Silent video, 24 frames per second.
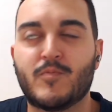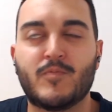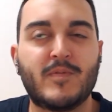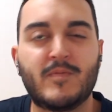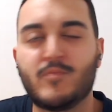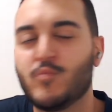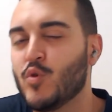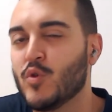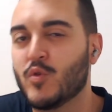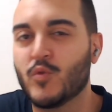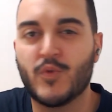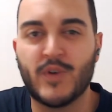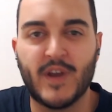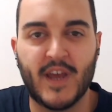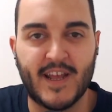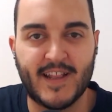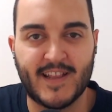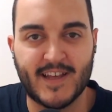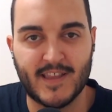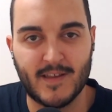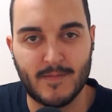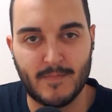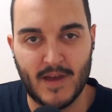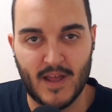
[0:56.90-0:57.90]
could create
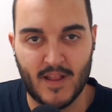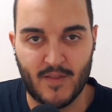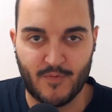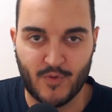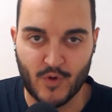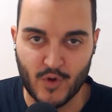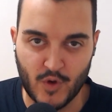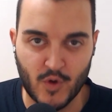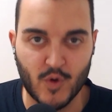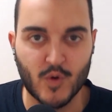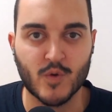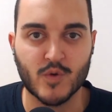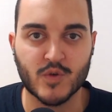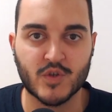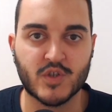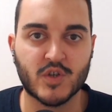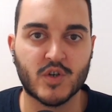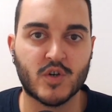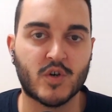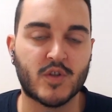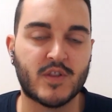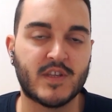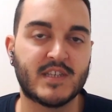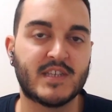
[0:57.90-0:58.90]
a debate for you.
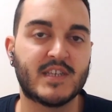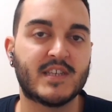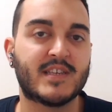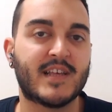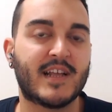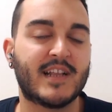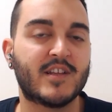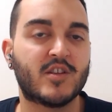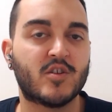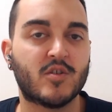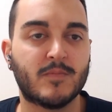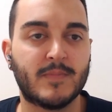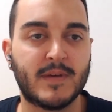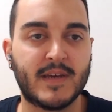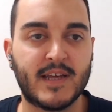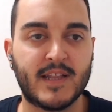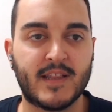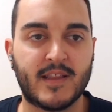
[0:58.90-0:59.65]
So this is a little bit